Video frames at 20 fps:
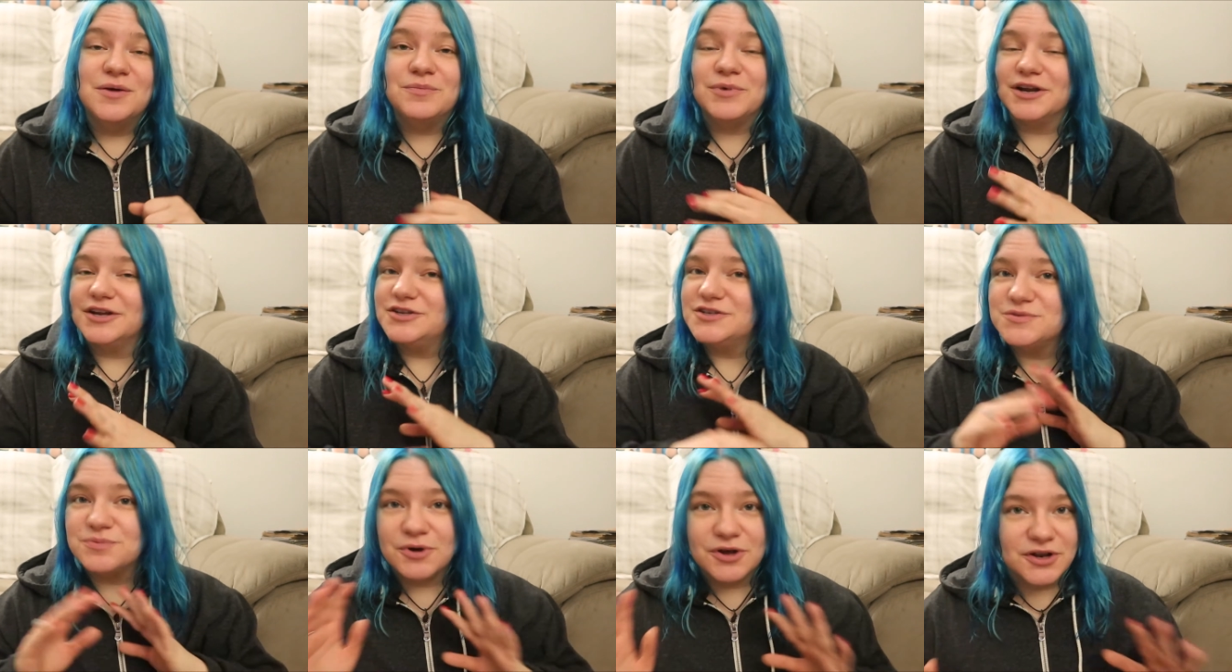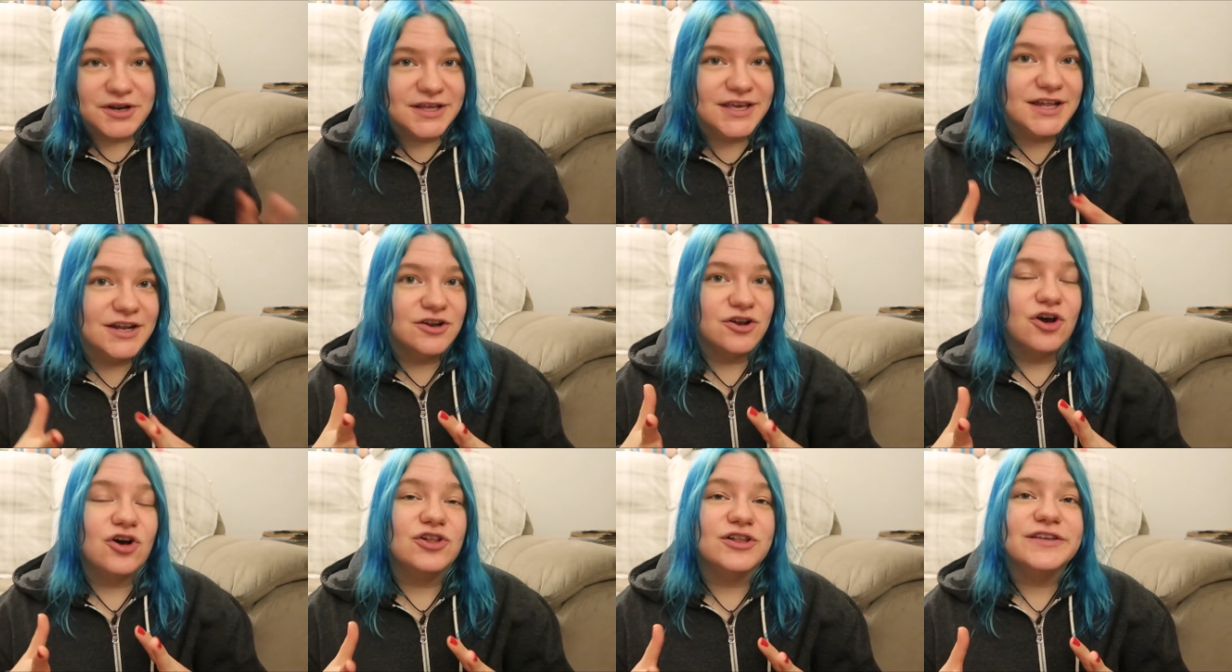but I just wanted to get
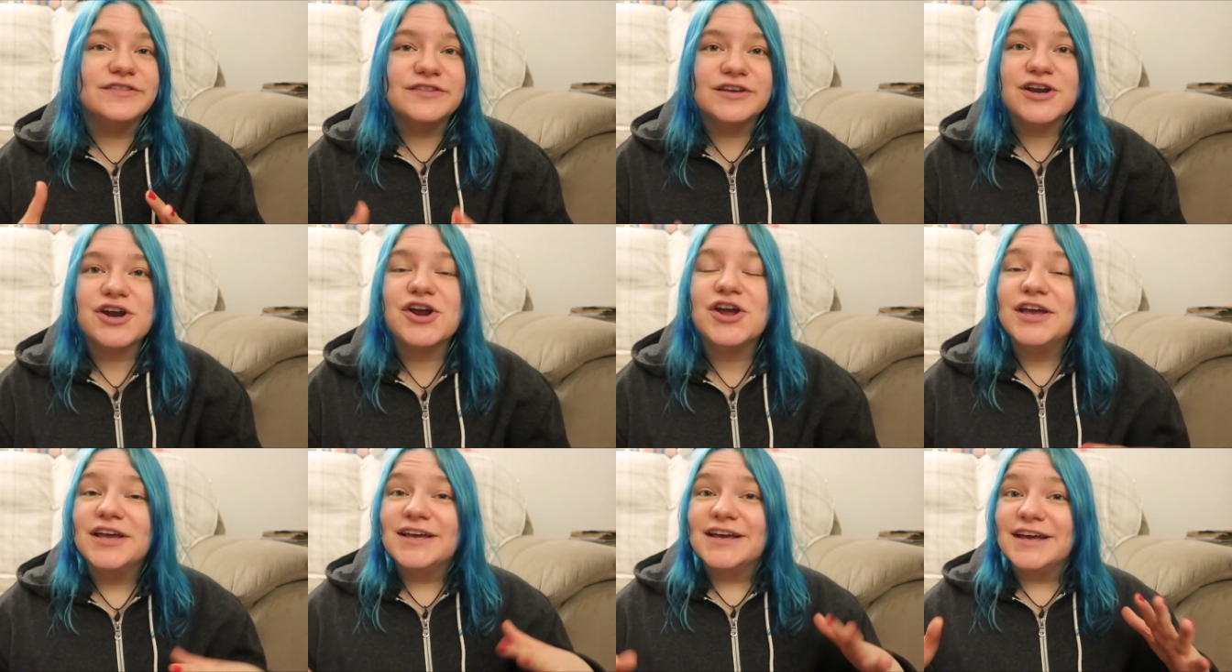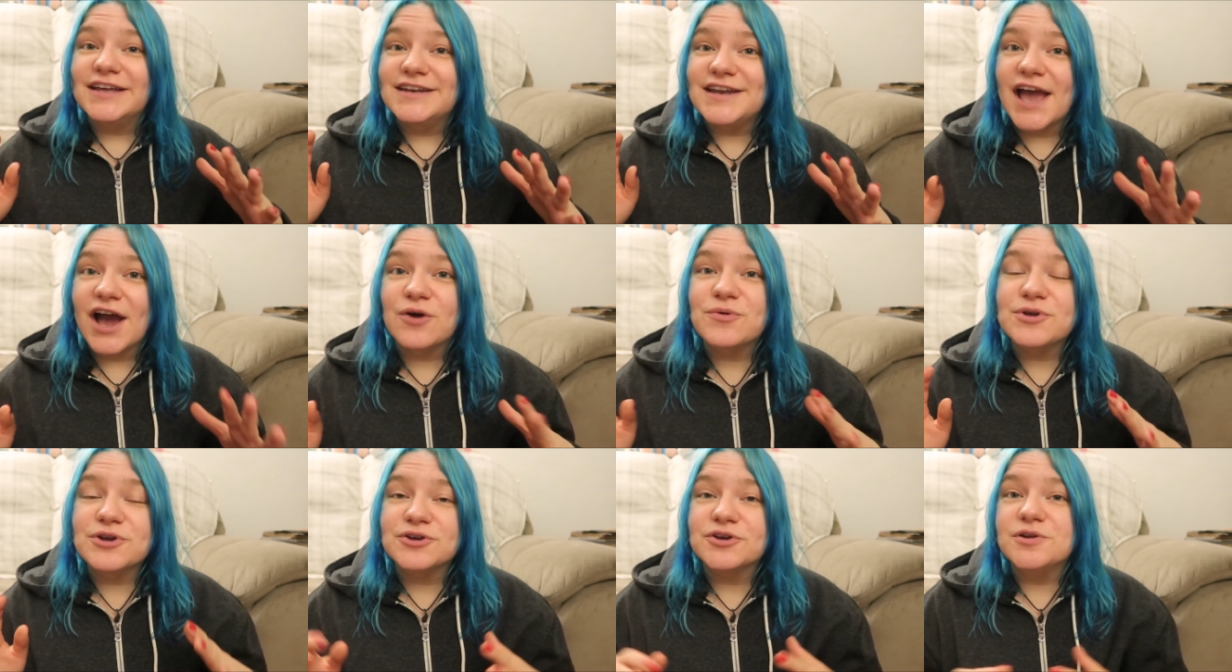it all in there. And
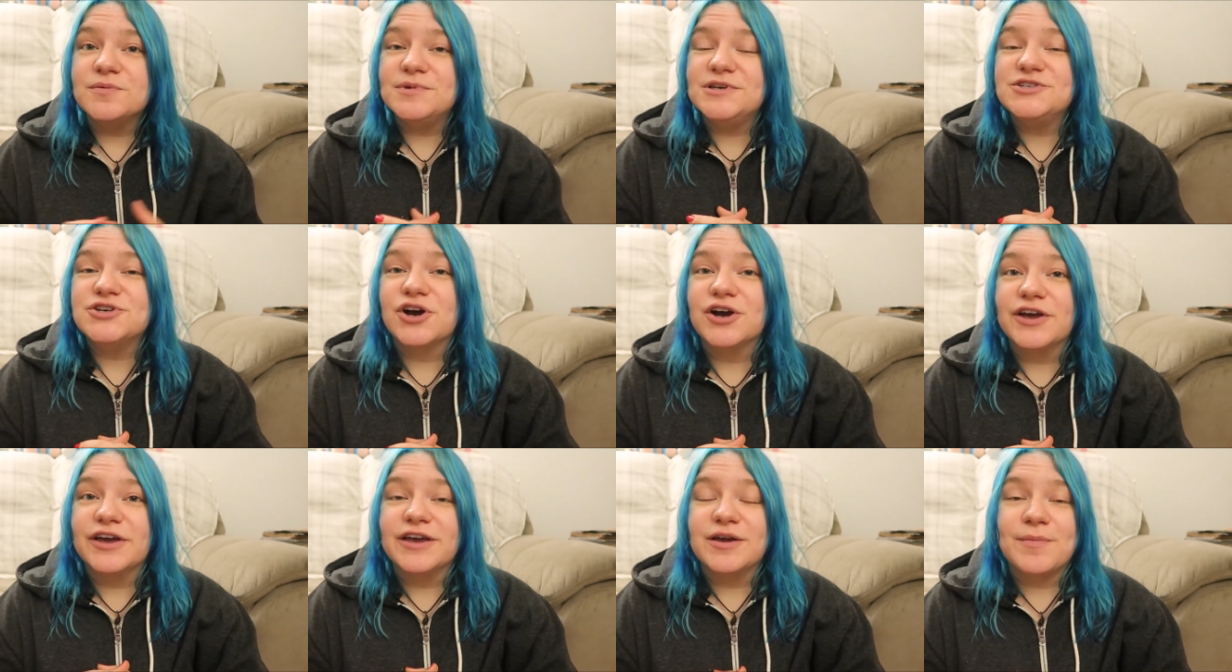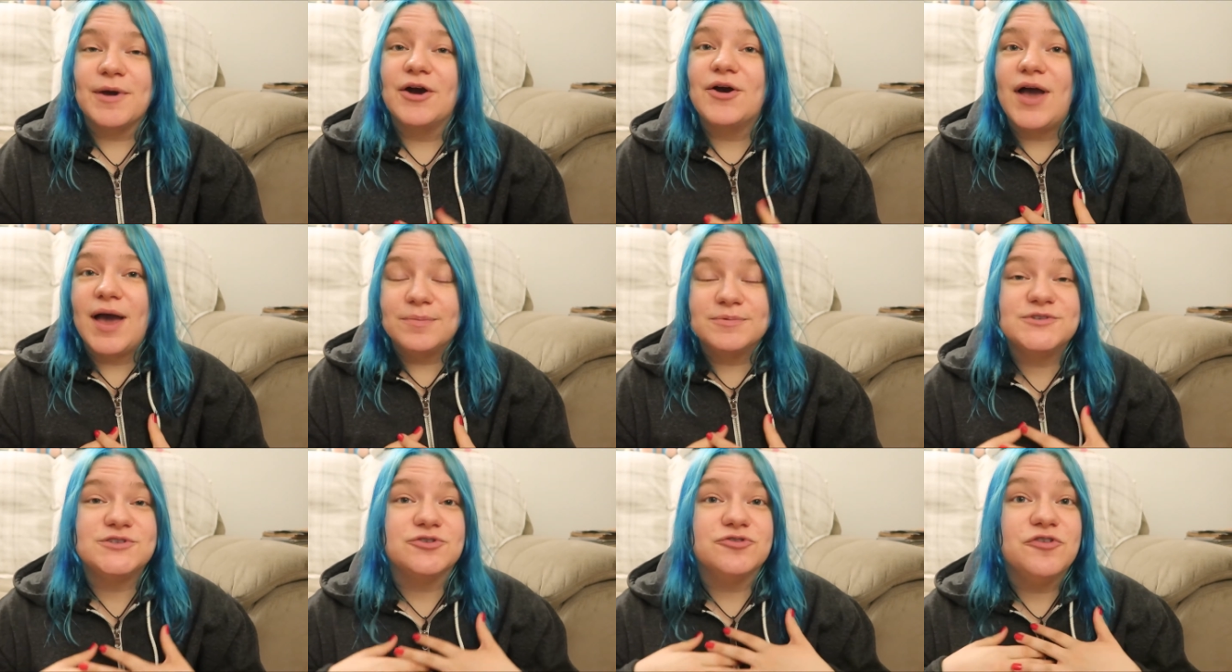now we're gonna be talking about
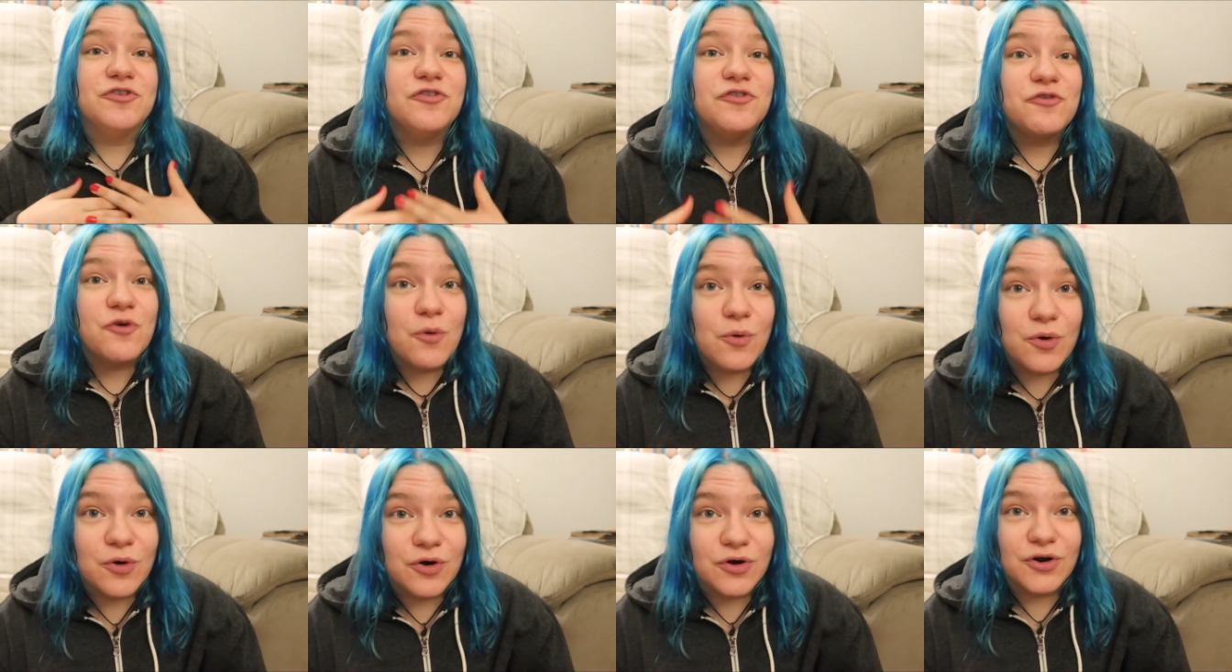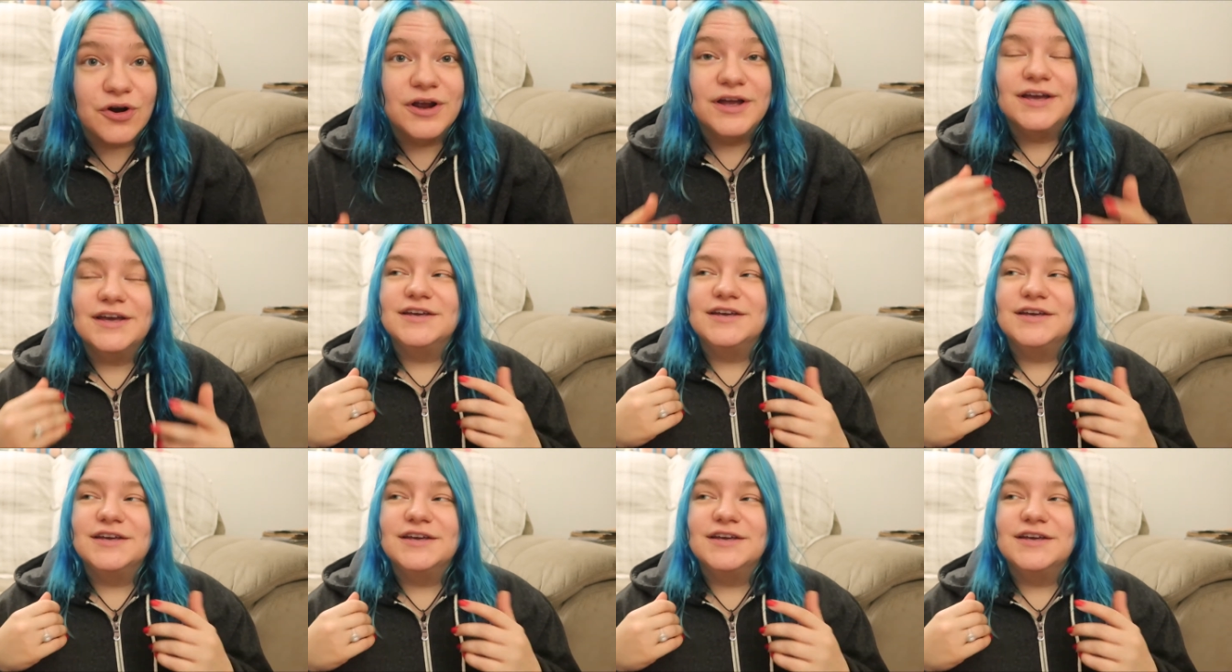episode four.